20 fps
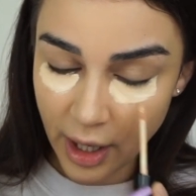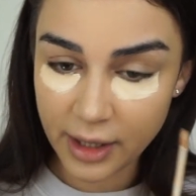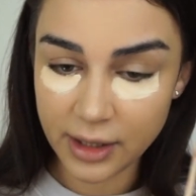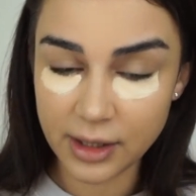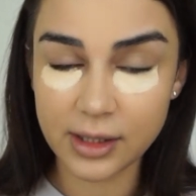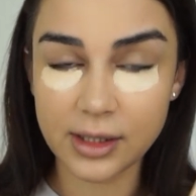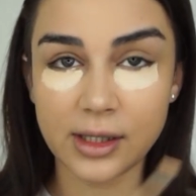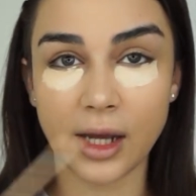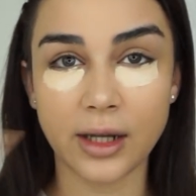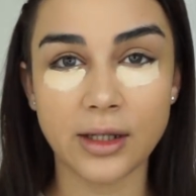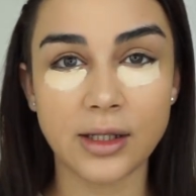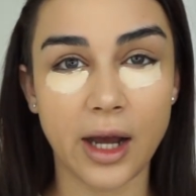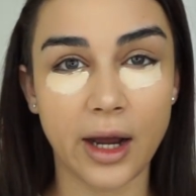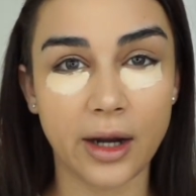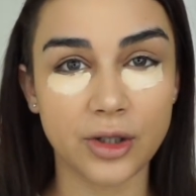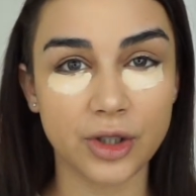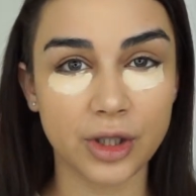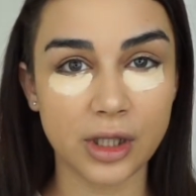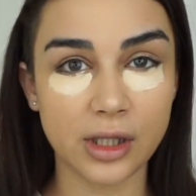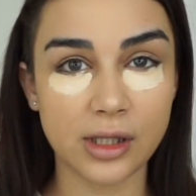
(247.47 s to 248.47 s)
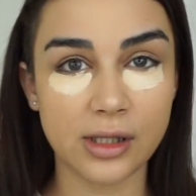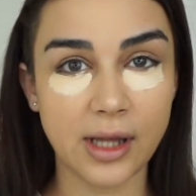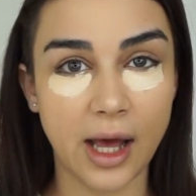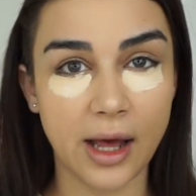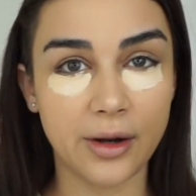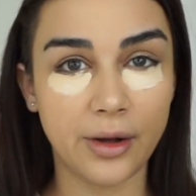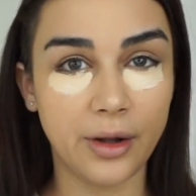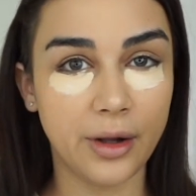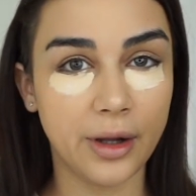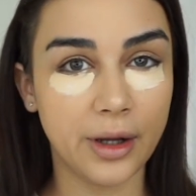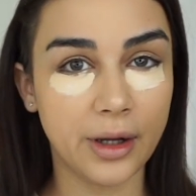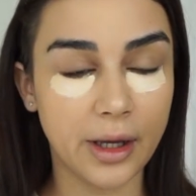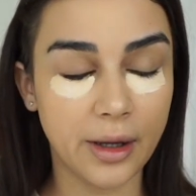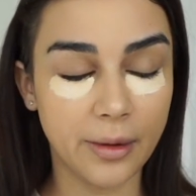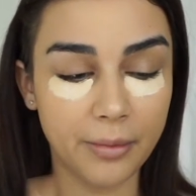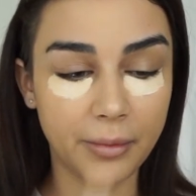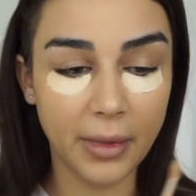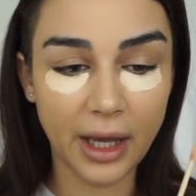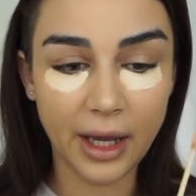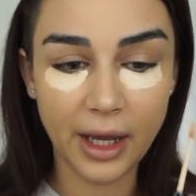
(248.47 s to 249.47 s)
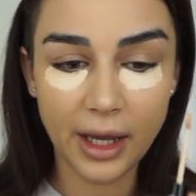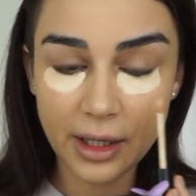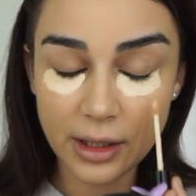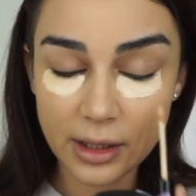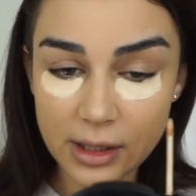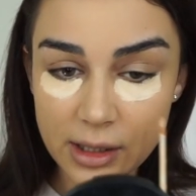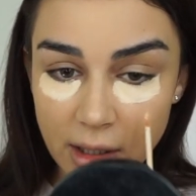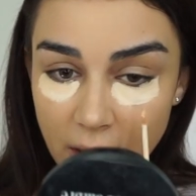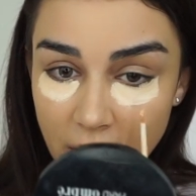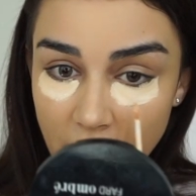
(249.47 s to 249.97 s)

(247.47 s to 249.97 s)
I decide to actually settle and commit.